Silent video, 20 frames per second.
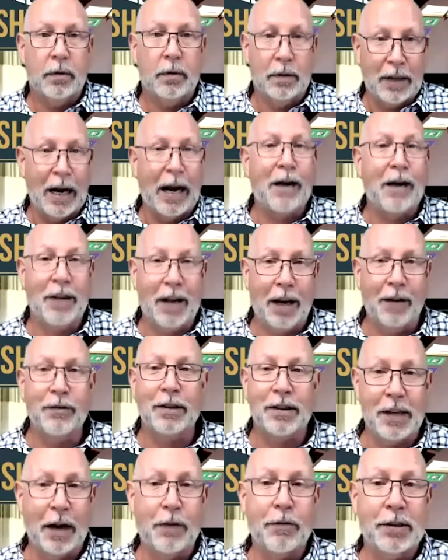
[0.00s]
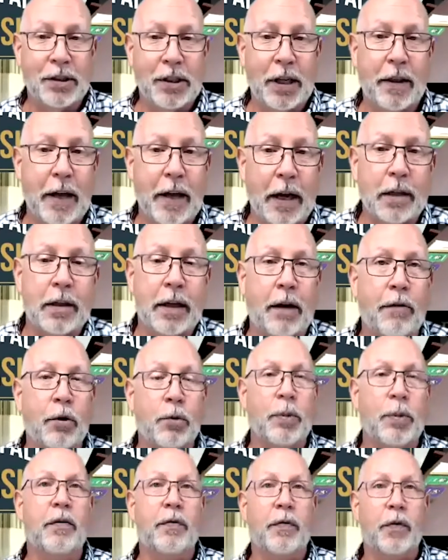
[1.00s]
I, I would I would say that that would be
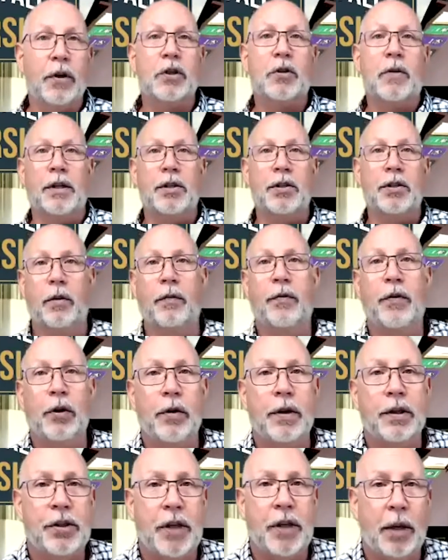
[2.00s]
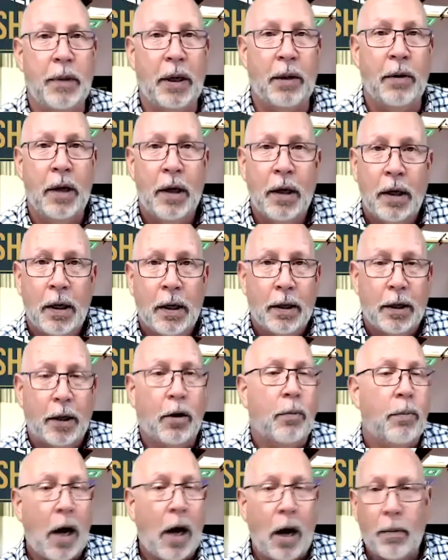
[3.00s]
the first question. So if you were to say to me, you know,
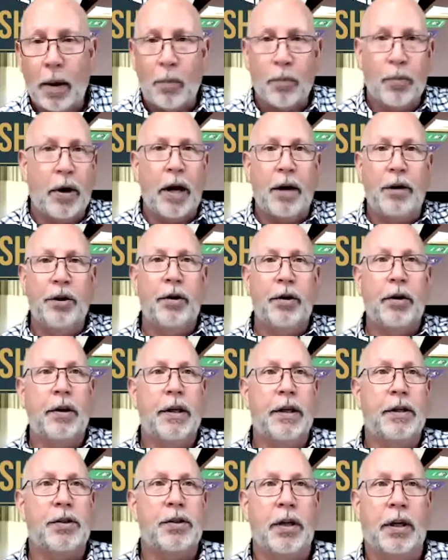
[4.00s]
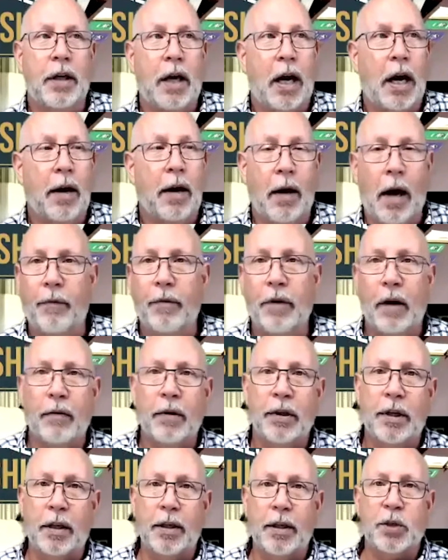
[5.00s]
Bob, I'm brand new to this and I, I've never
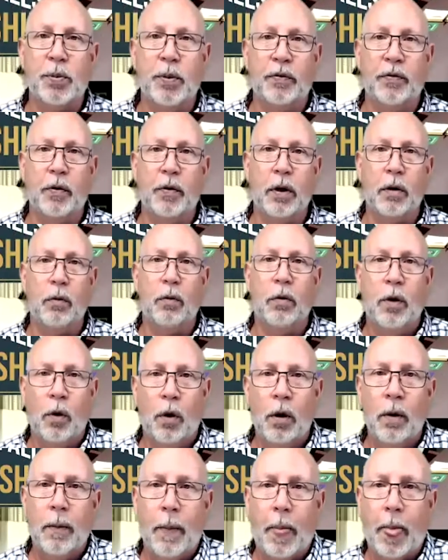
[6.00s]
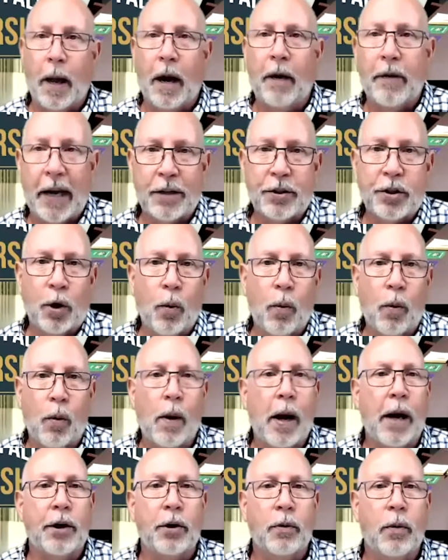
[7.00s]
done this before, I would ask you, well,
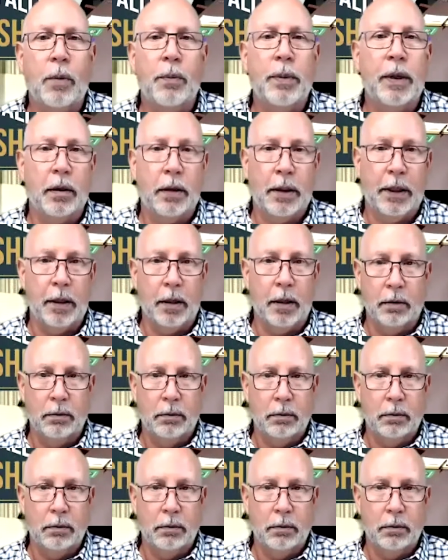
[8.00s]
why do you want to be a leader?